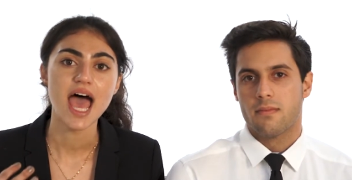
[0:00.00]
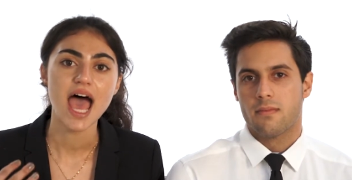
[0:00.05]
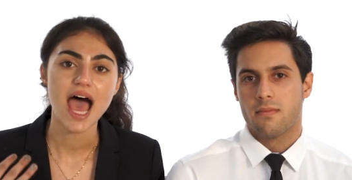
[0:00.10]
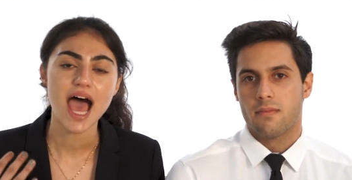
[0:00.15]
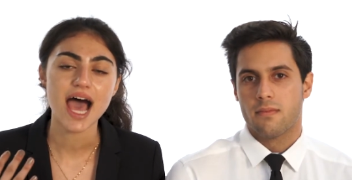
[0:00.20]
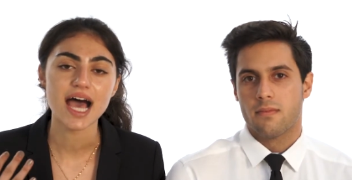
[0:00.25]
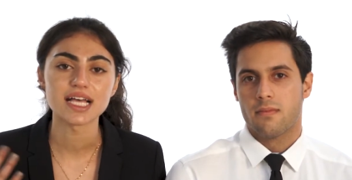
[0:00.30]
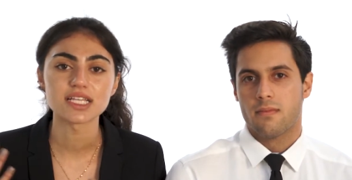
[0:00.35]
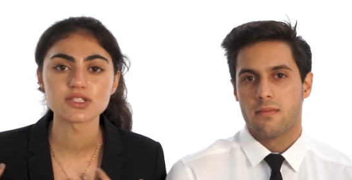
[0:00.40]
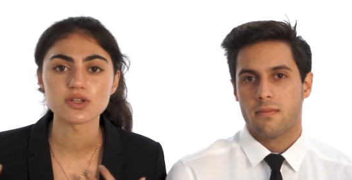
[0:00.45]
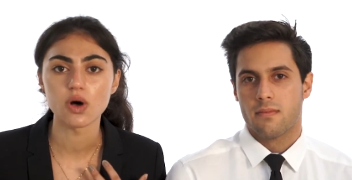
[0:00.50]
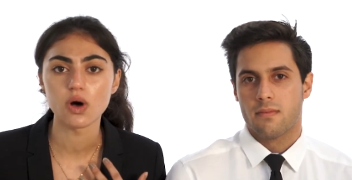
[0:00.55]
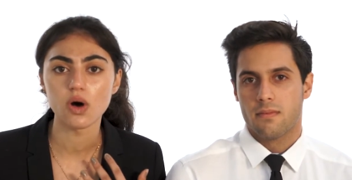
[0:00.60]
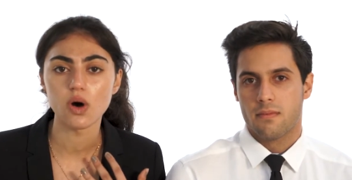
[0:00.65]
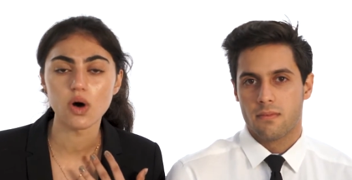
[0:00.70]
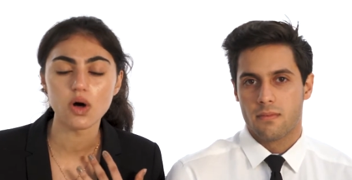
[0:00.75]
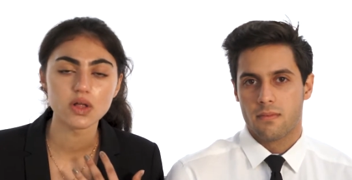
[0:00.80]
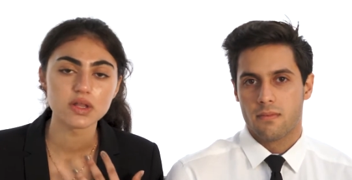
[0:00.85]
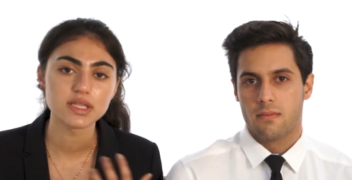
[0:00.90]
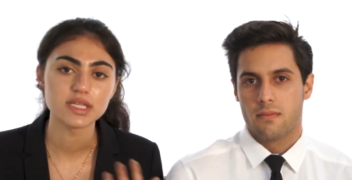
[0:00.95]
Speaker 1: has
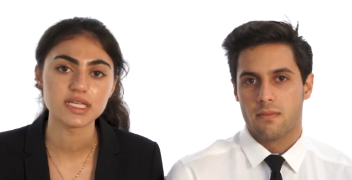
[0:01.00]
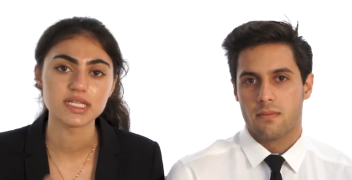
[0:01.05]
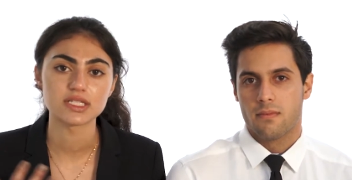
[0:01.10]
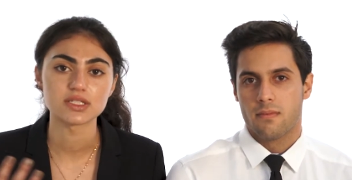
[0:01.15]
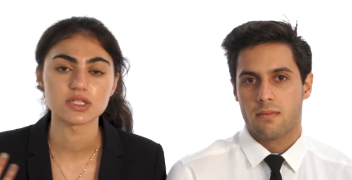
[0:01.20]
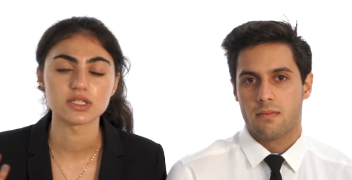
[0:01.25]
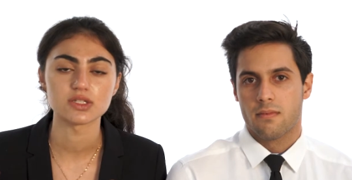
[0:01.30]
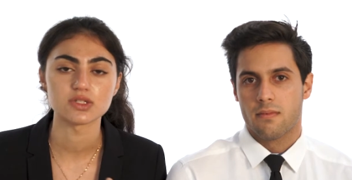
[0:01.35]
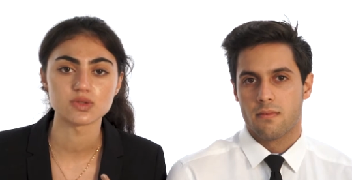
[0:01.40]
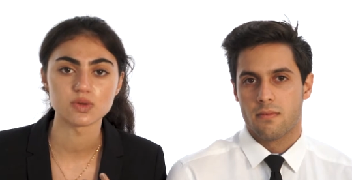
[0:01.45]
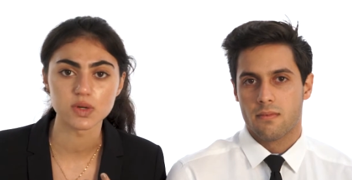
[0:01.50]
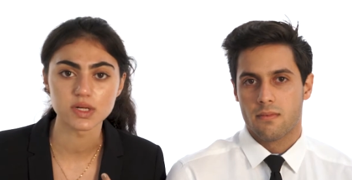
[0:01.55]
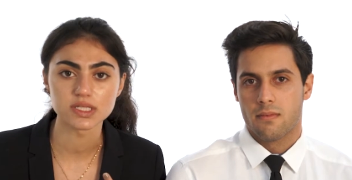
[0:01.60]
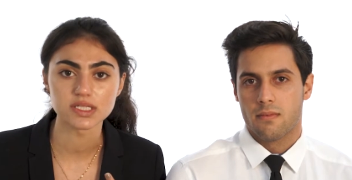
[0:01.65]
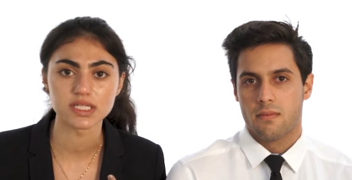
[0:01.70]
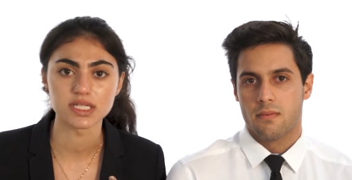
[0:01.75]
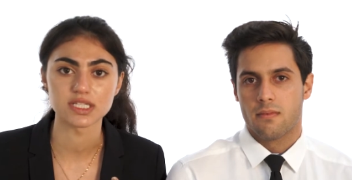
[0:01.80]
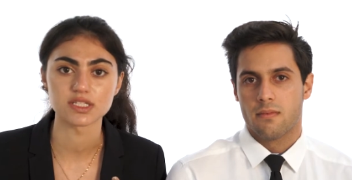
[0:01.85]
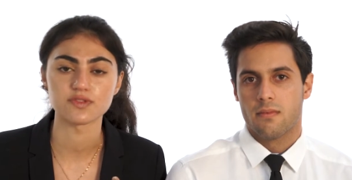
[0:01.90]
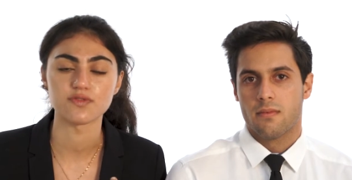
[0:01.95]
all these
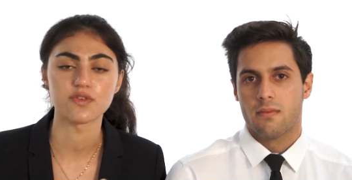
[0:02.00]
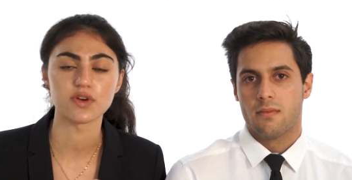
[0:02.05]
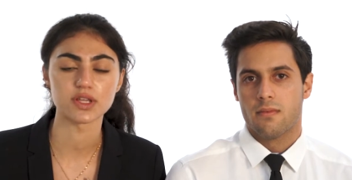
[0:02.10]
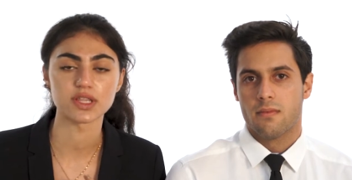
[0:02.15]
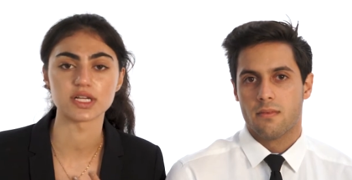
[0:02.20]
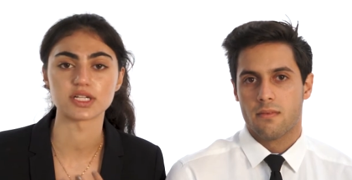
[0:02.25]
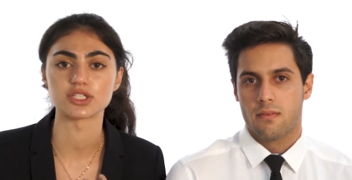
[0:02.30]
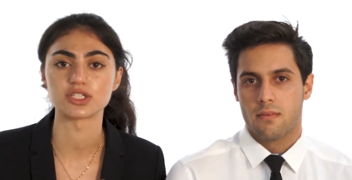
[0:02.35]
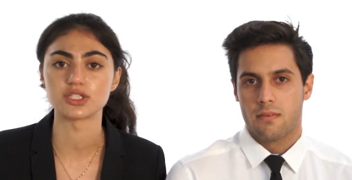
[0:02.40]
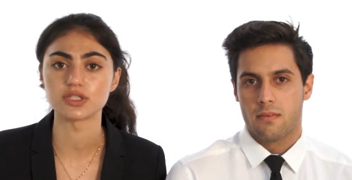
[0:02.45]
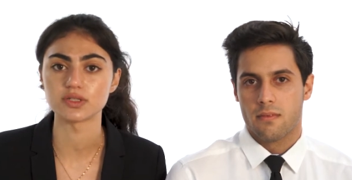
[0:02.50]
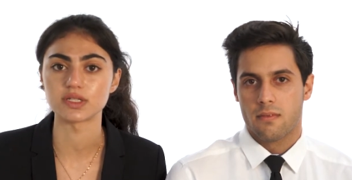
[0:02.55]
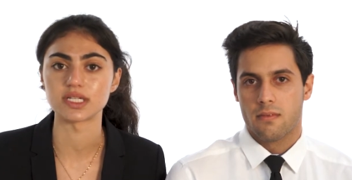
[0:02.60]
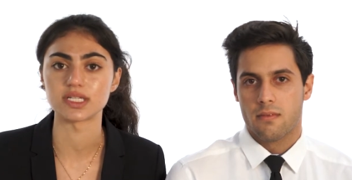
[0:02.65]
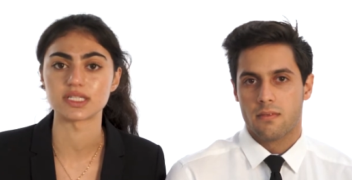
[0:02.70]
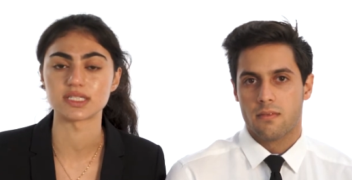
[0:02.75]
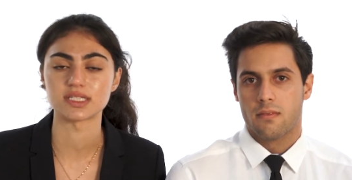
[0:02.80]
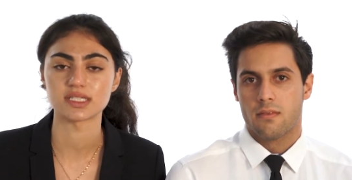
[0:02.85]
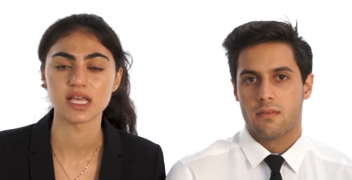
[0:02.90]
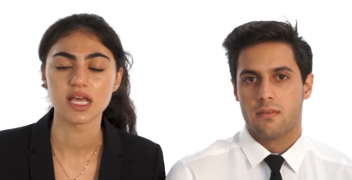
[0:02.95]
sources for their
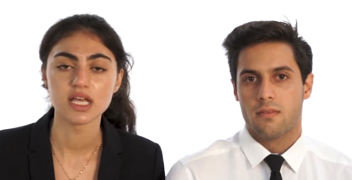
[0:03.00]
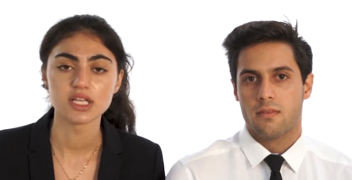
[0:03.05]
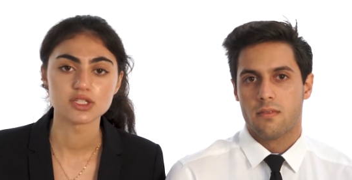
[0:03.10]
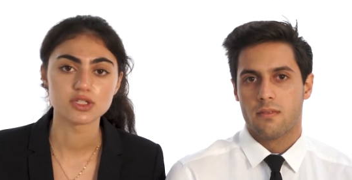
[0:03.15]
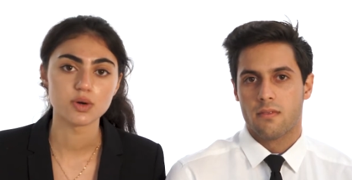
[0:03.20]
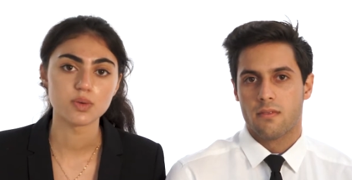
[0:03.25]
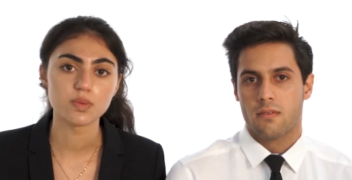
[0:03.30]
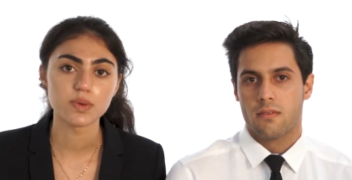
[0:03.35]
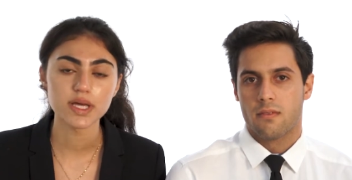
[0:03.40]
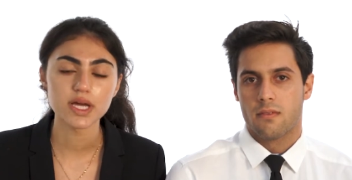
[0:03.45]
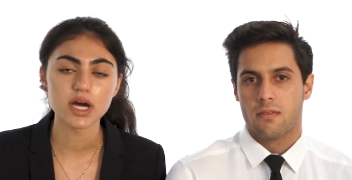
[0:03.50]
students. So we